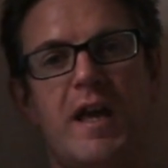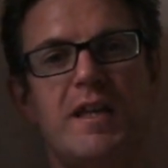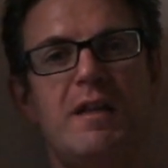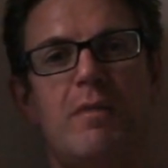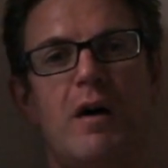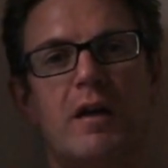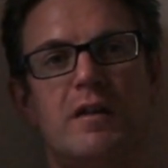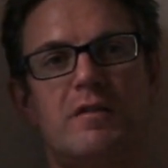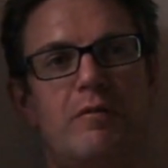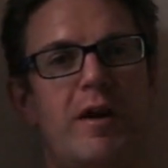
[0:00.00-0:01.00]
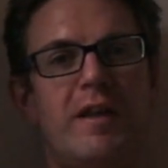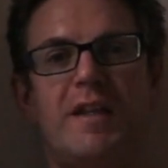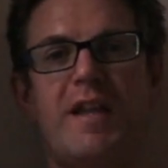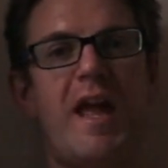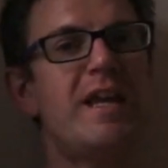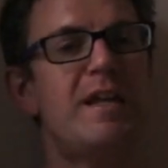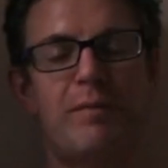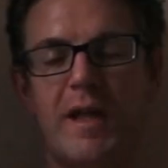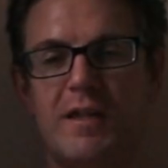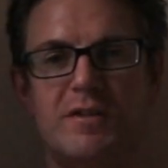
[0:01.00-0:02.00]
Any market around in any
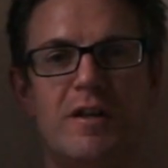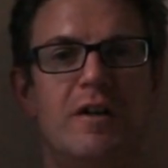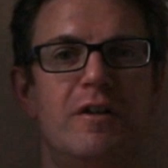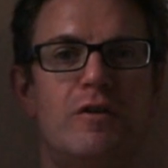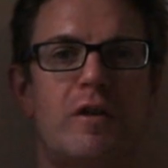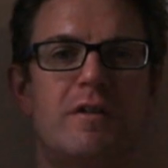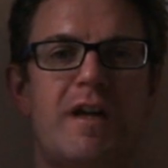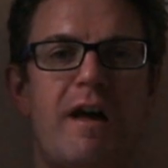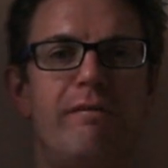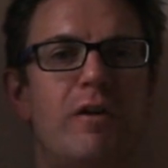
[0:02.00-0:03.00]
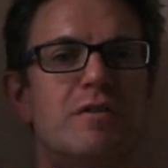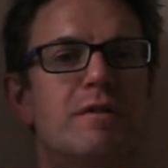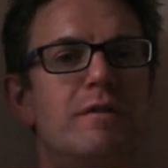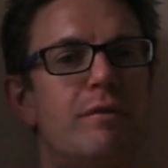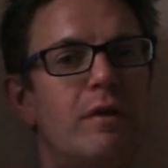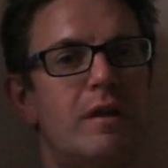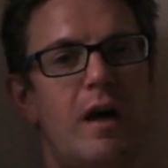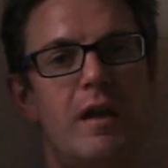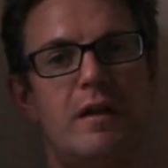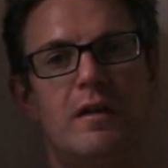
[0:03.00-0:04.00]
place, you're going to have lots of different
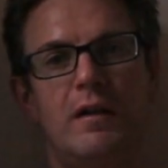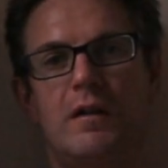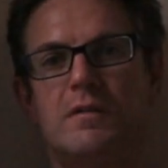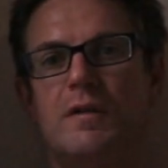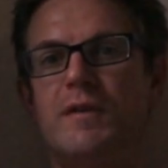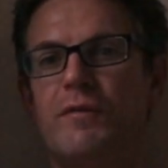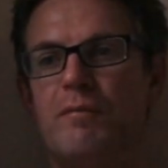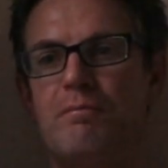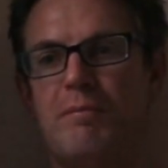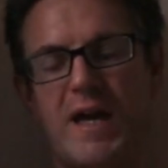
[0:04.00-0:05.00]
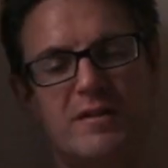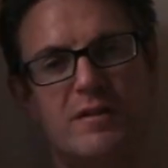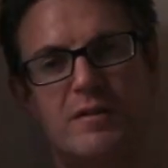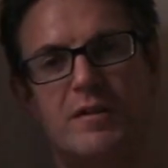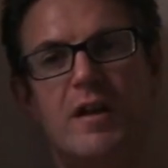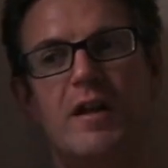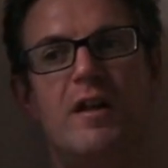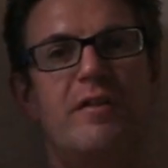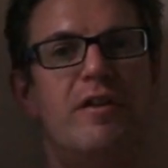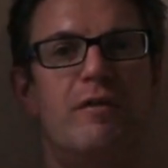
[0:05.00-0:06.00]
colour and lots of different patterns
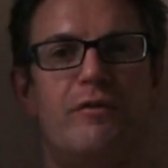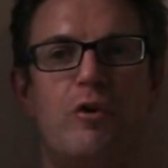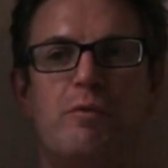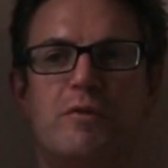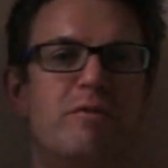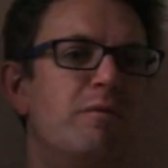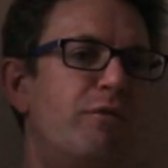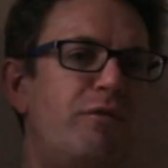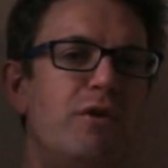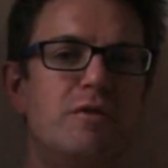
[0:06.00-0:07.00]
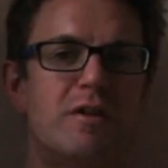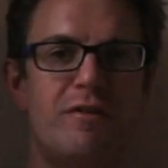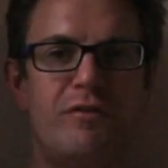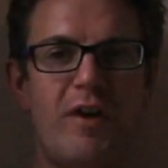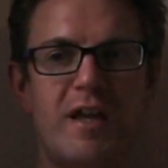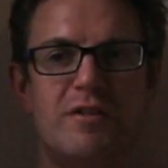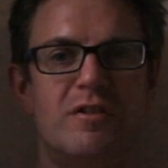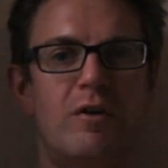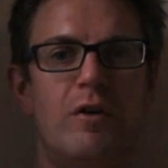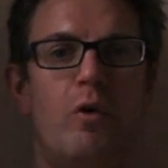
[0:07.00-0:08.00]
that are formed from the fruit and the veg
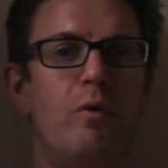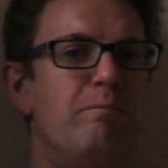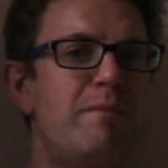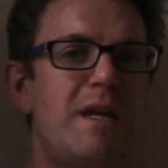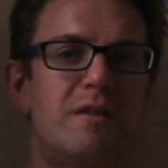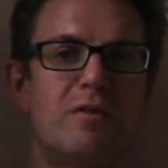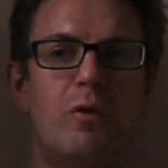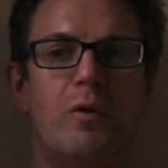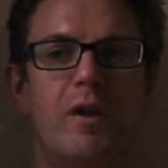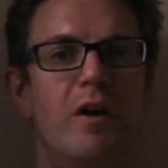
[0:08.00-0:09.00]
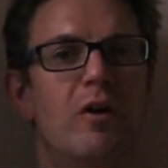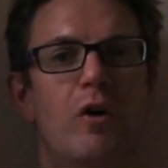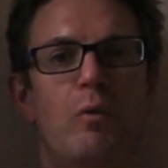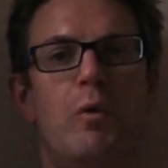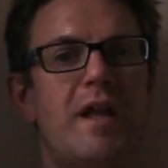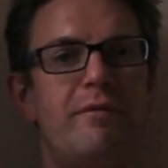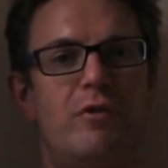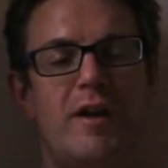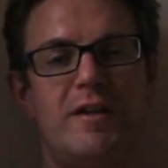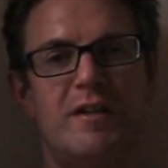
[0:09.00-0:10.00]
or meat or
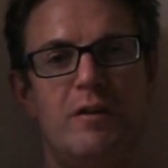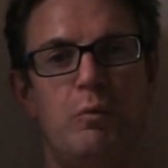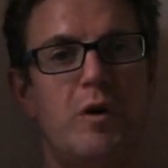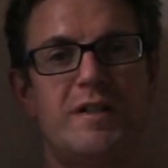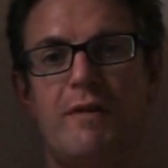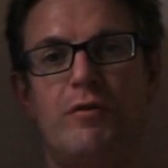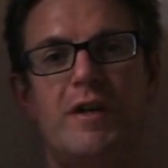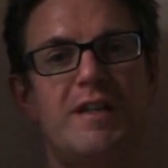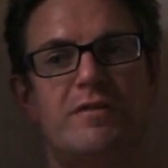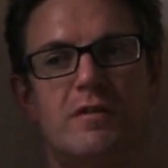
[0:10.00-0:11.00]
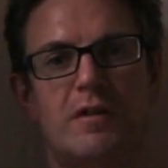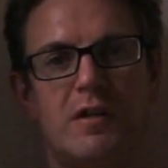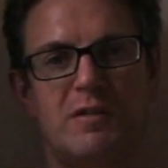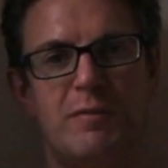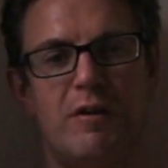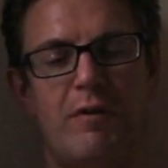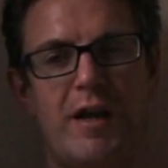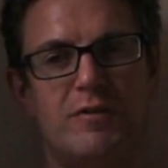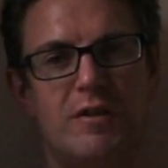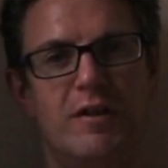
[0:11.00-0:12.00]
whatever it is that's going to be
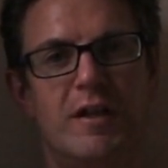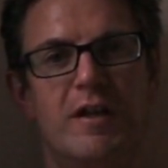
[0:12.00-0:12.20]
around you.